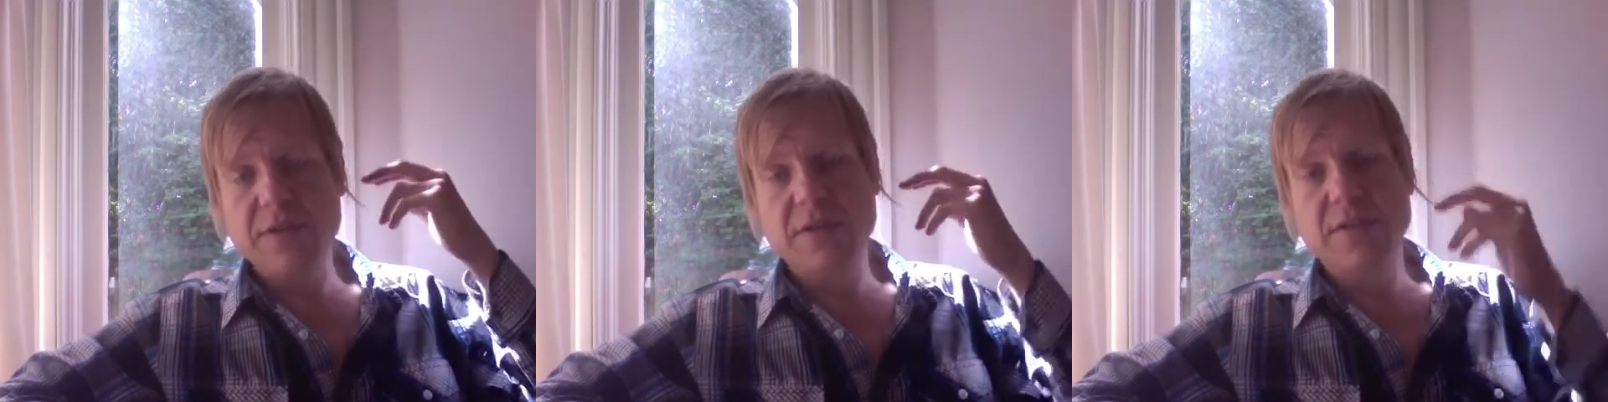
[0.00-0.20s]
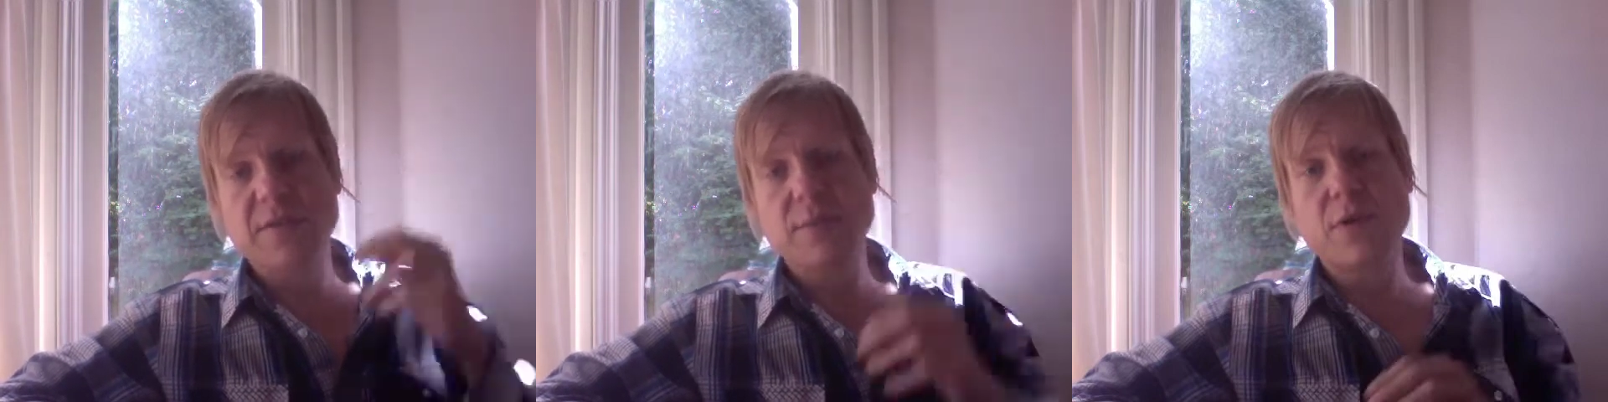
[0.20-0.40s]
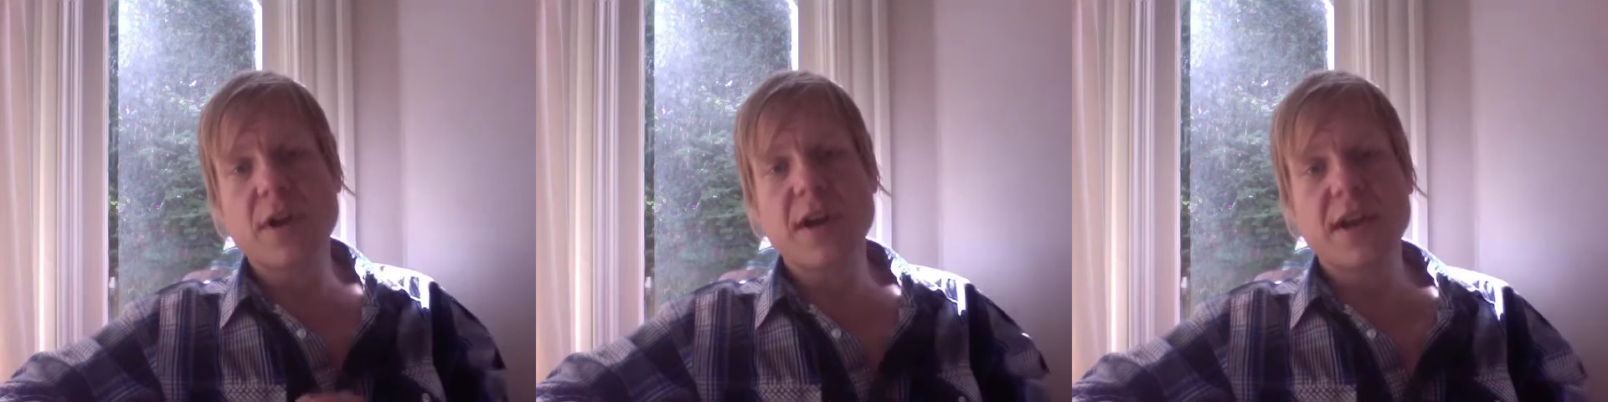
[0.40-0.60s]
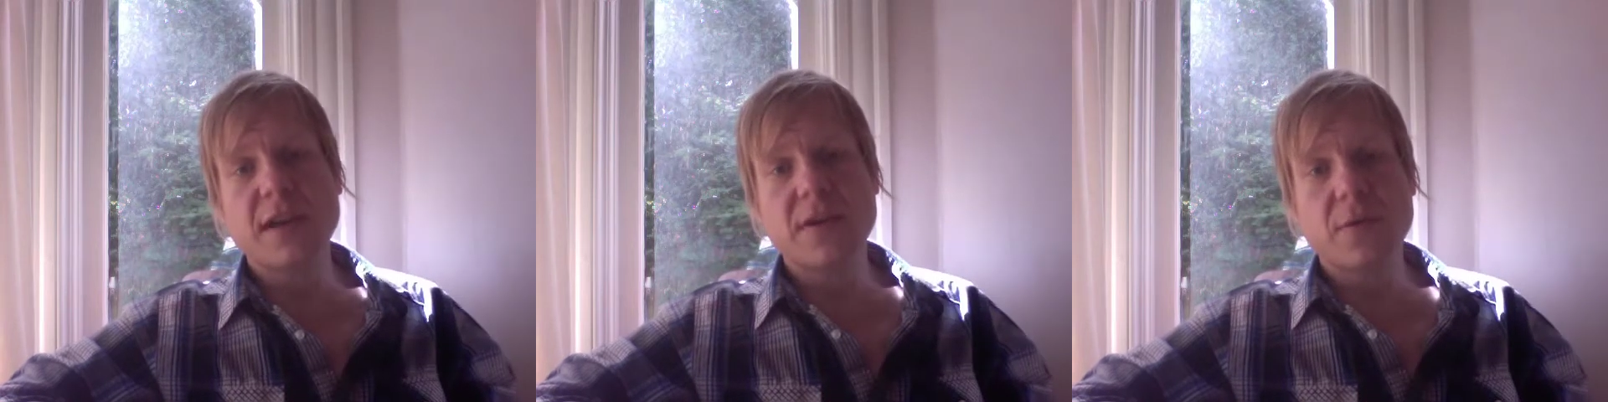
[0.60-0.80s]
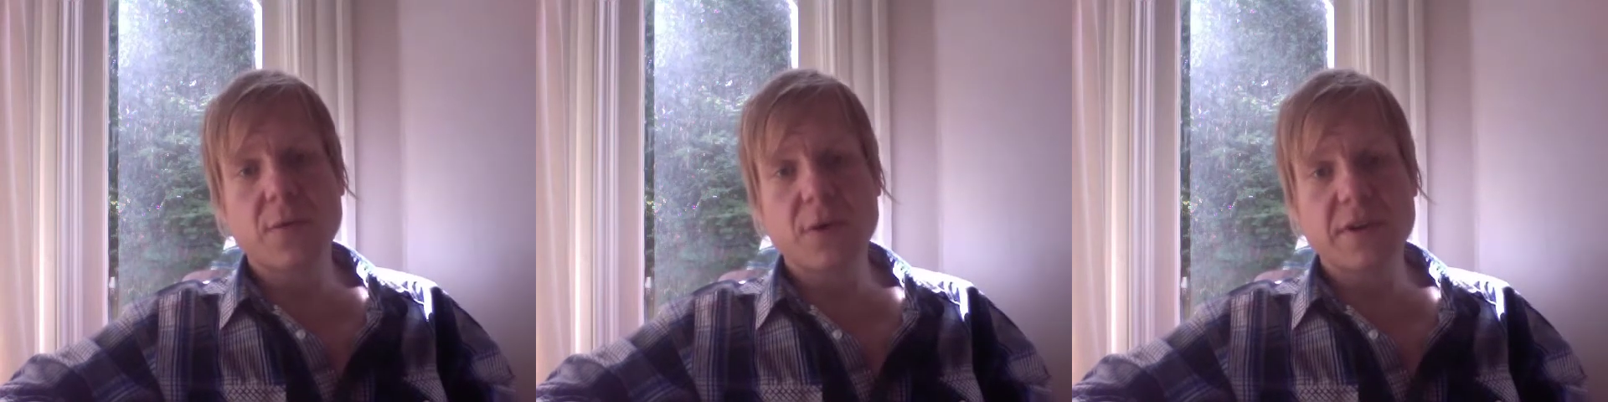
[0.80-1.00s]
of the
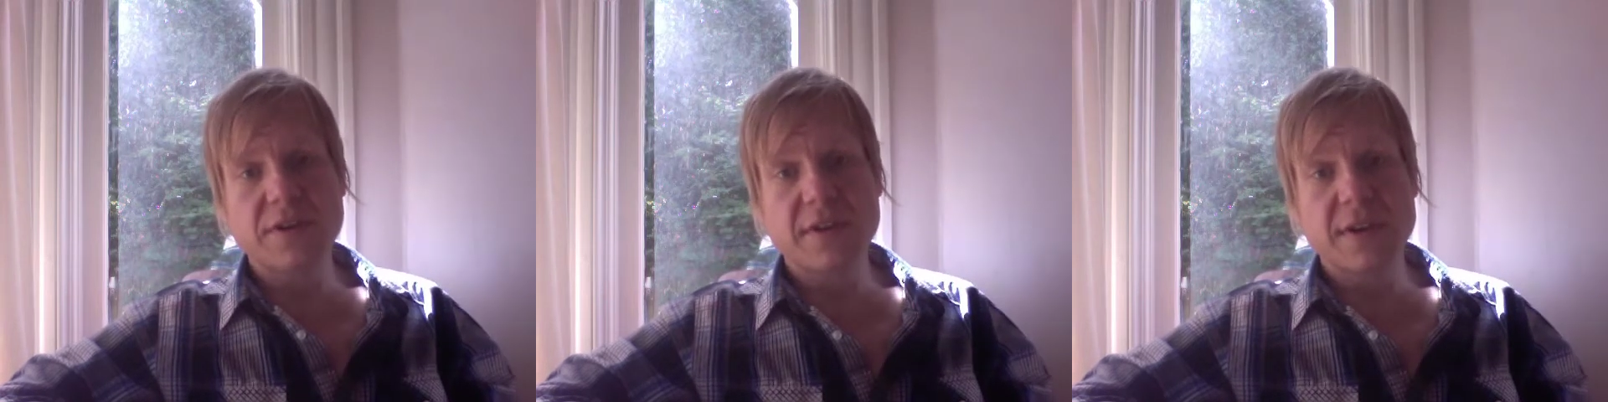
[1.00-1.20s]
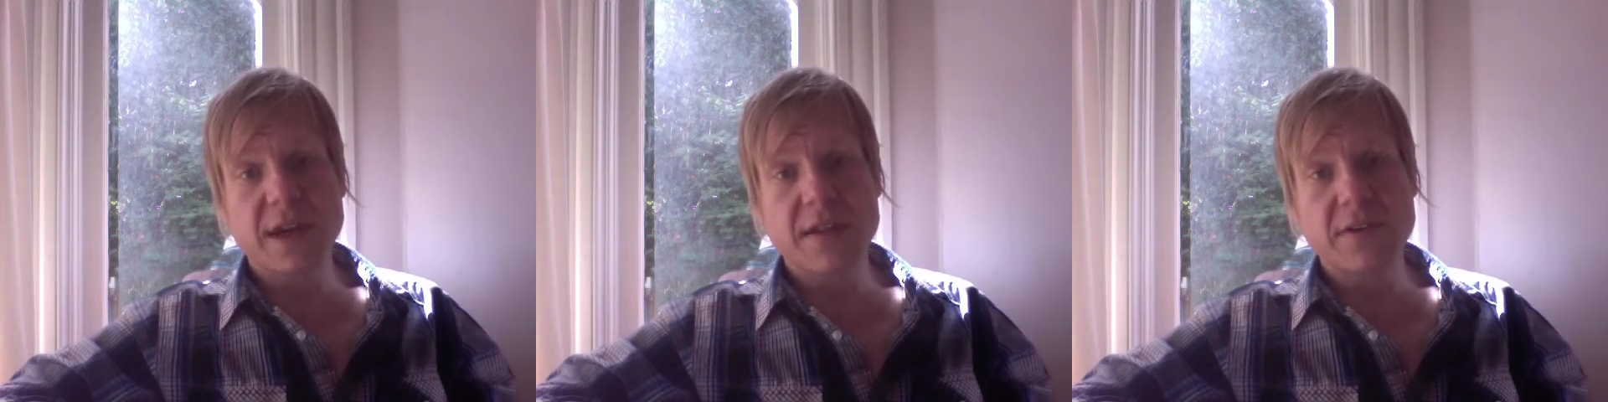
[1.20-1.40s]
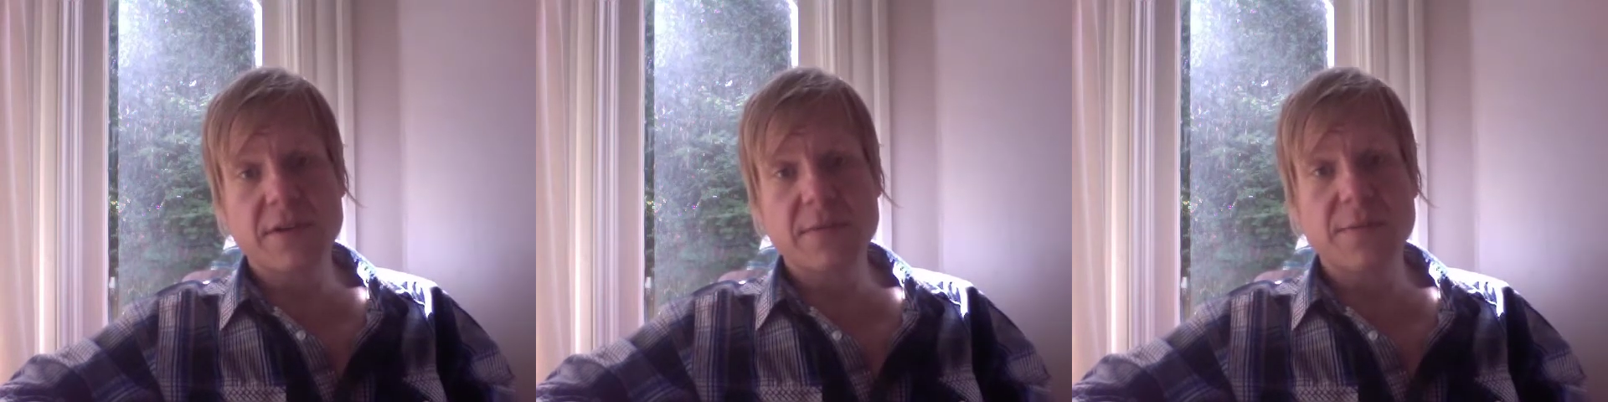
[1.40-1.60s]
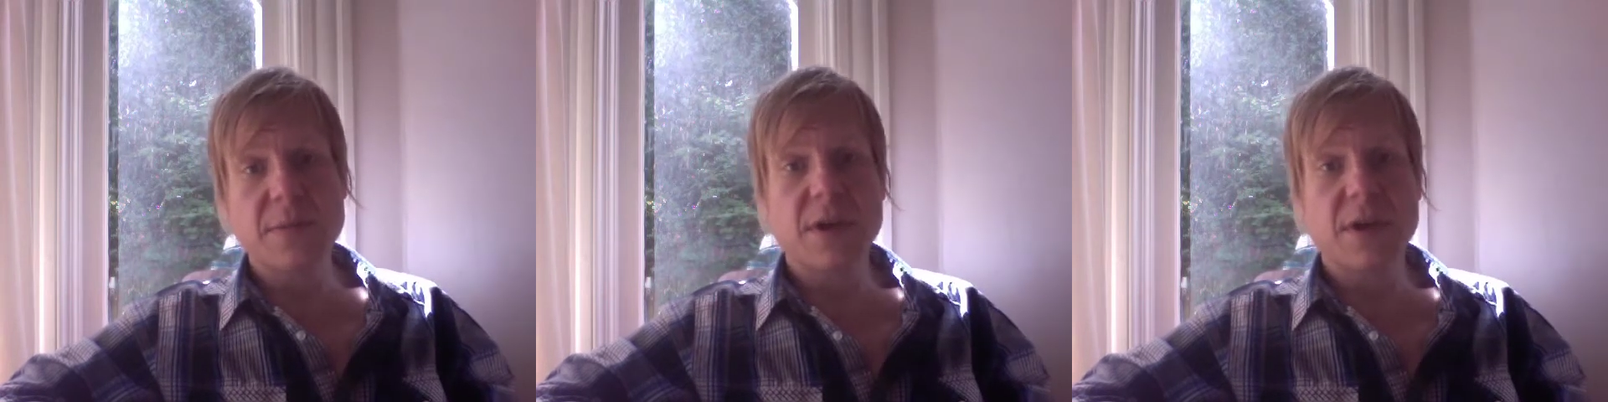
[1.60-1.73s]
brain work together